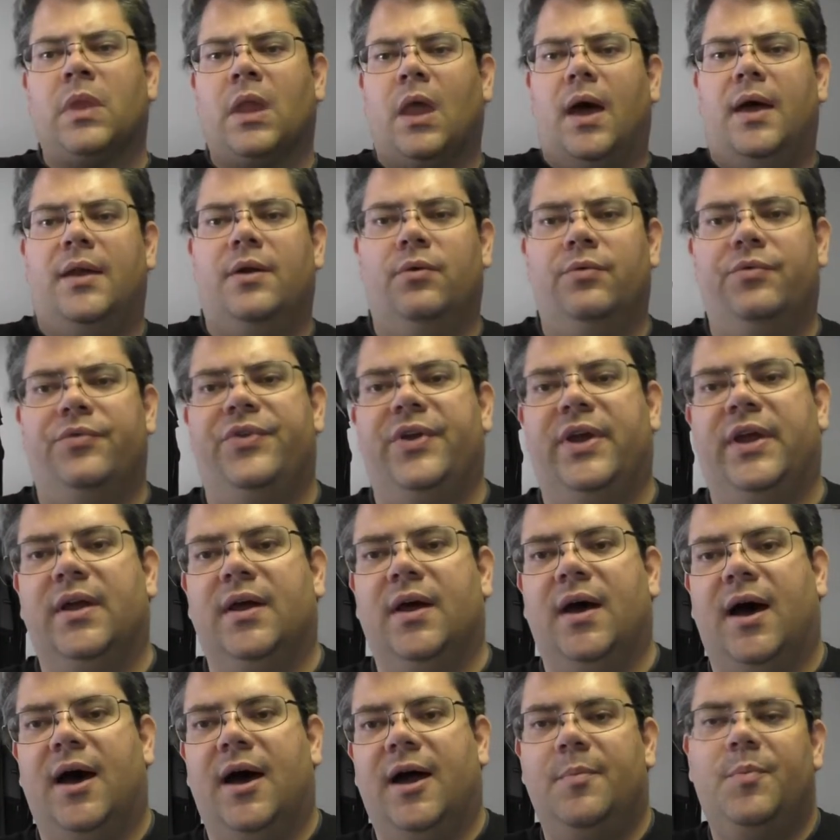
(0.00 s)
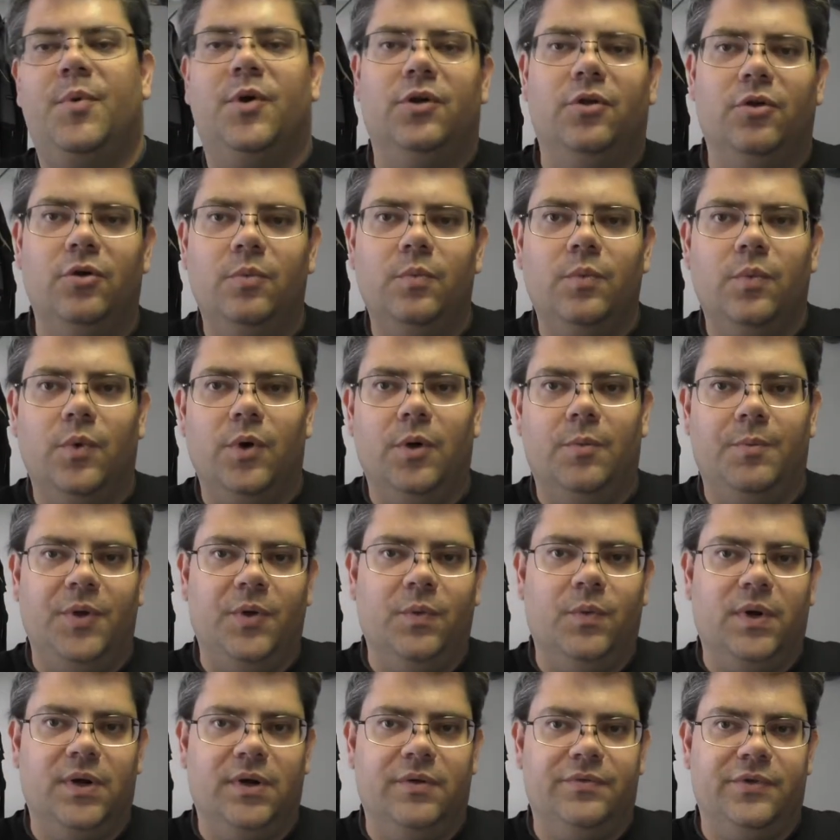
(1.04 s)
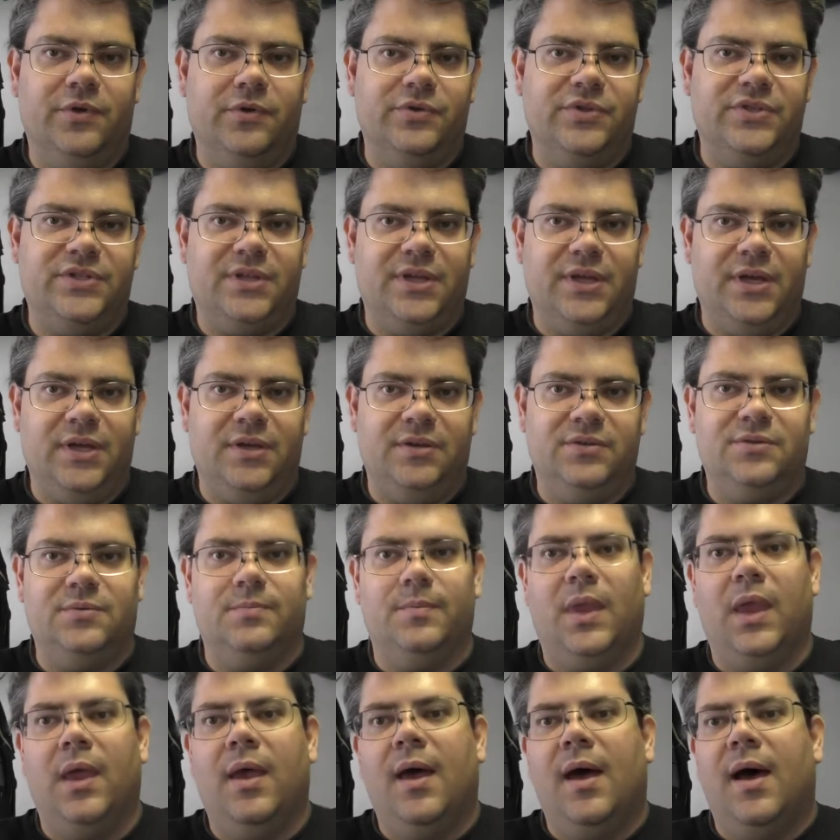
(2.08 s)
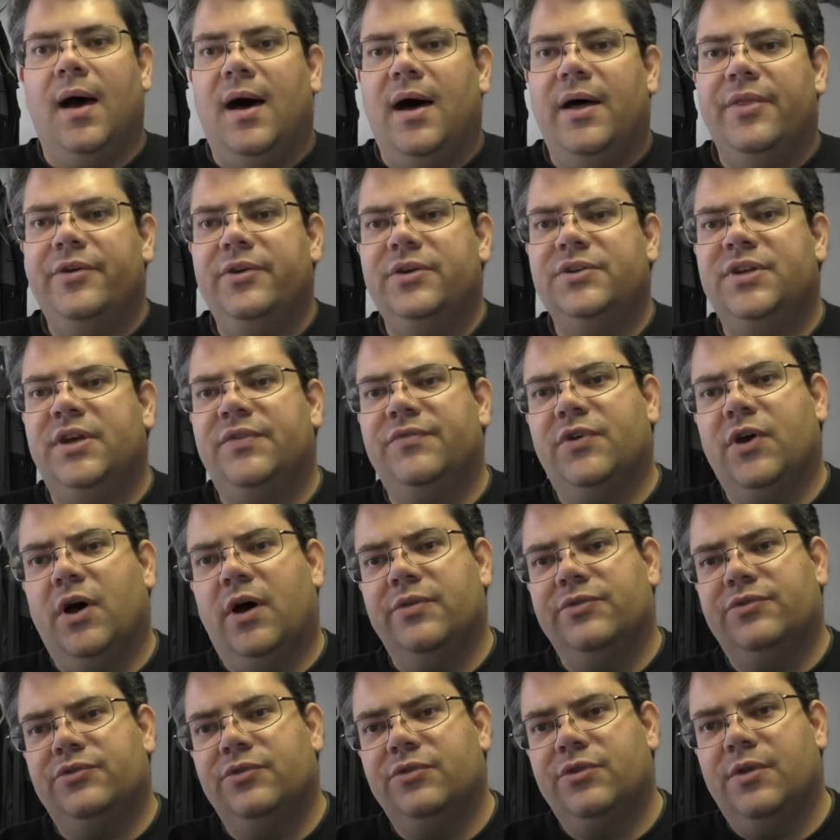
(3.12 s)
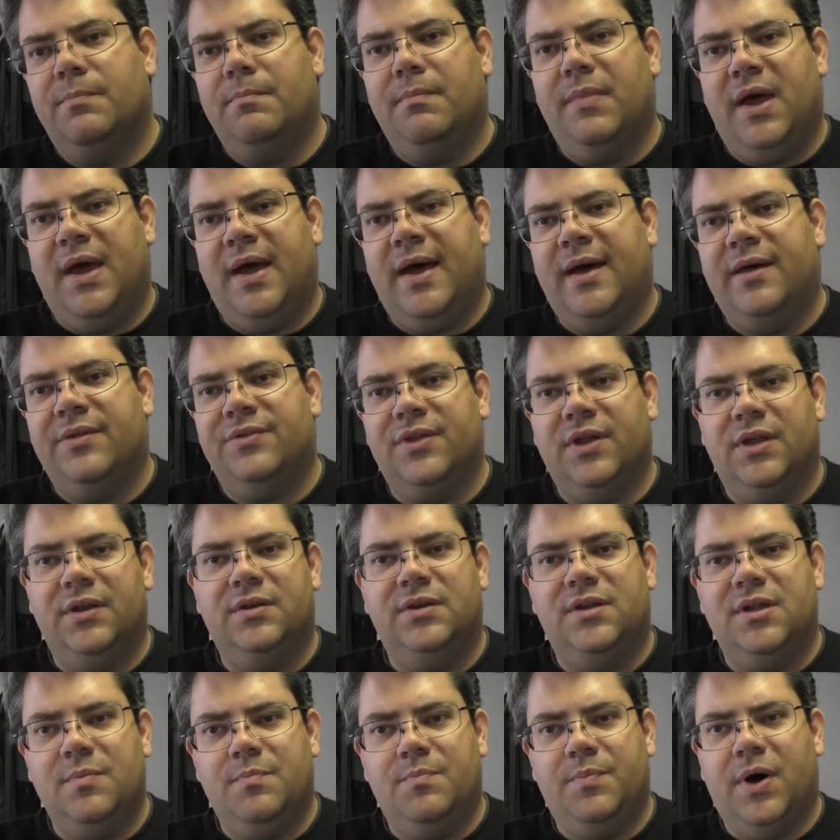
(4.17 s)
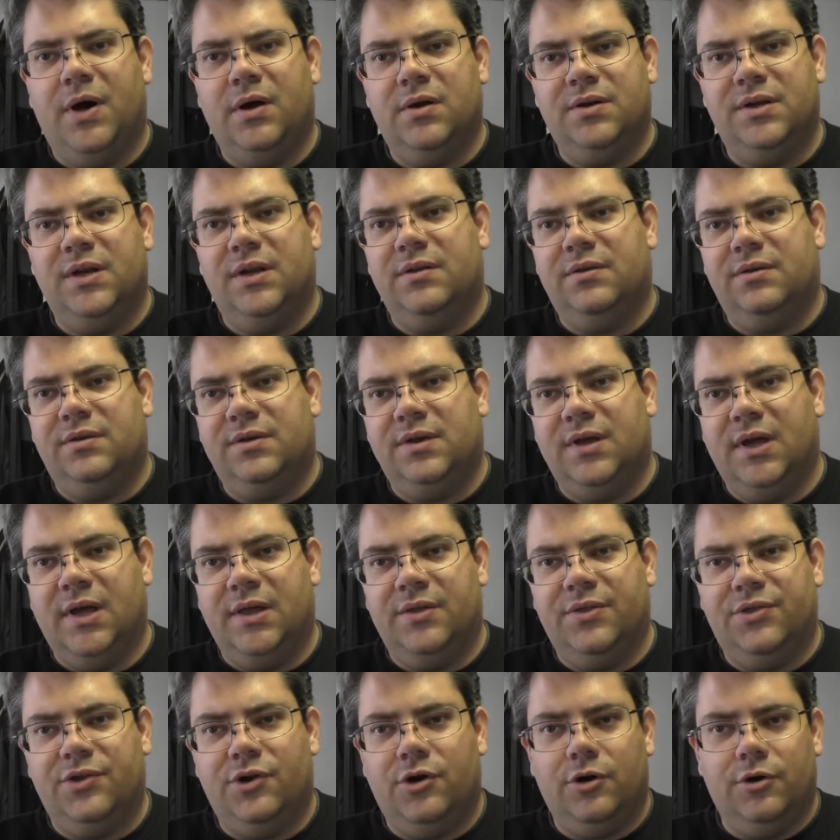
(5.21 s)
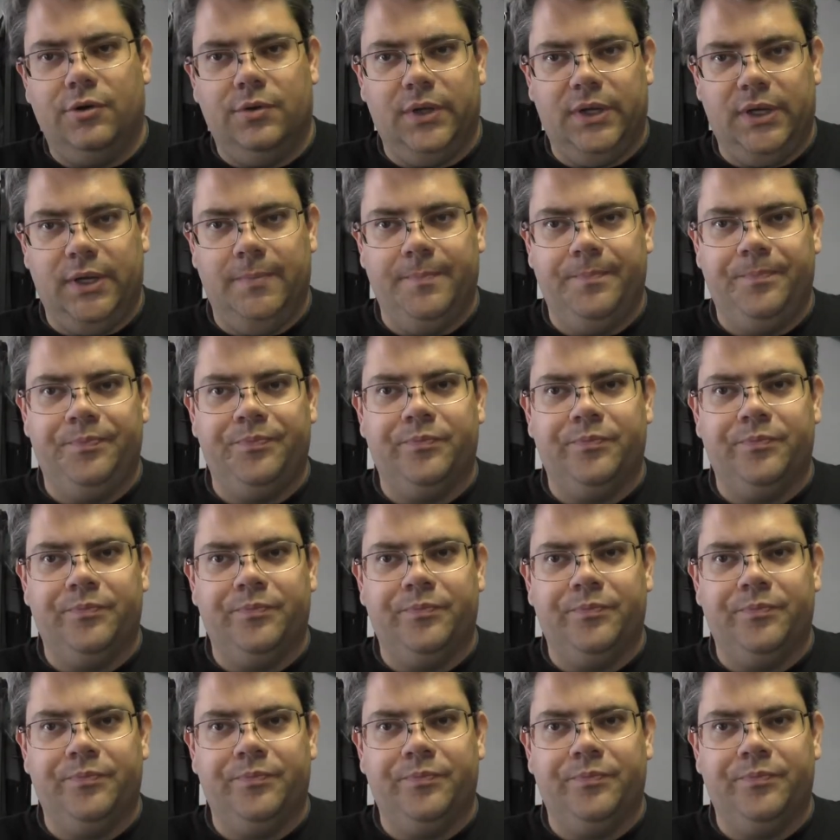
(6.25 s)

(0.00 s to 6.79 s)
I don't think Hyperloop will be one of those things. Others have gone through the math and debunked it thoroughly.